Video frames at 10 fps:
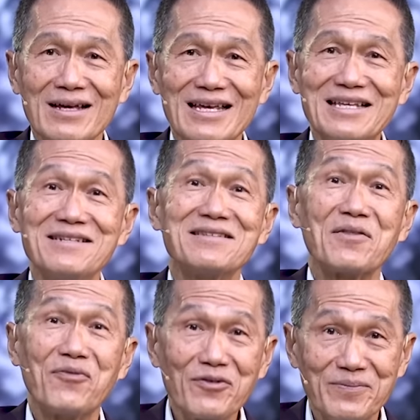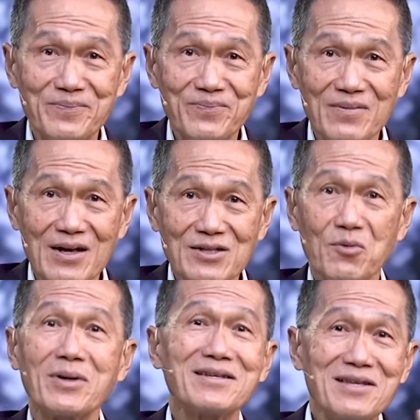he needed food.
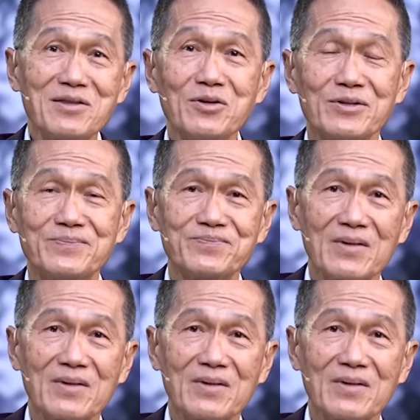So what did he do?